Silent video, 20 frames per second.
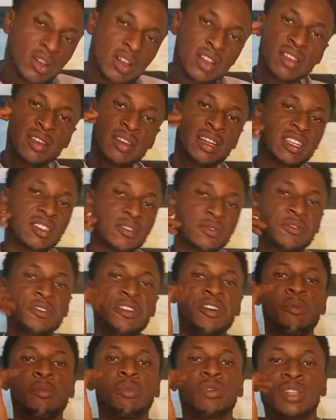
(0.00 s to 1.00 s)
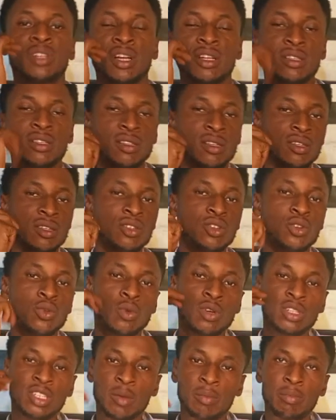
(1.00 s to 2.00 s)
another thing that's very important is you
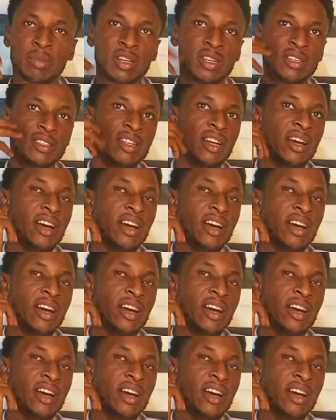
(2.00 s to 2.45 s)
want a place